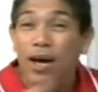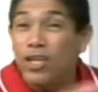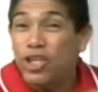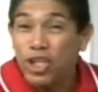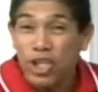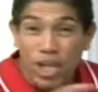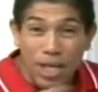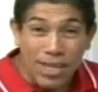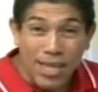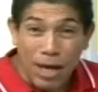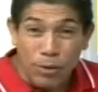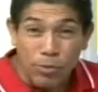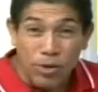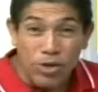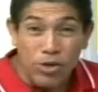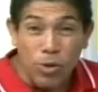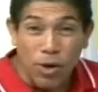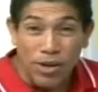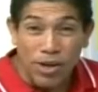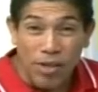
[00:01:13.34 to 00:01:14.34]
that with
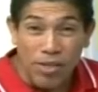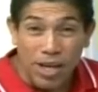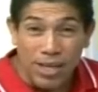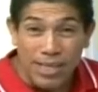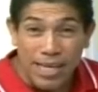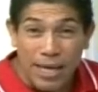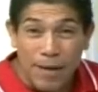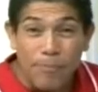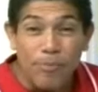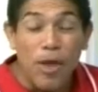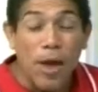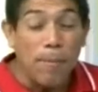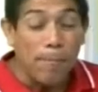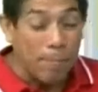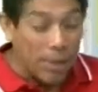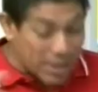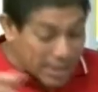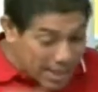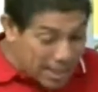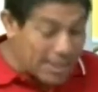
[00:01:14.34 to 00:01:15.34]
you another day.
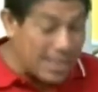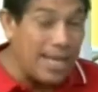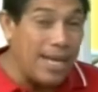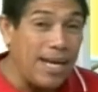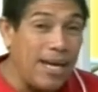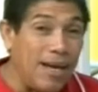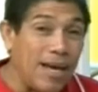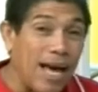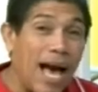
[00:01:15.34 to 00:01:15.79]
But today,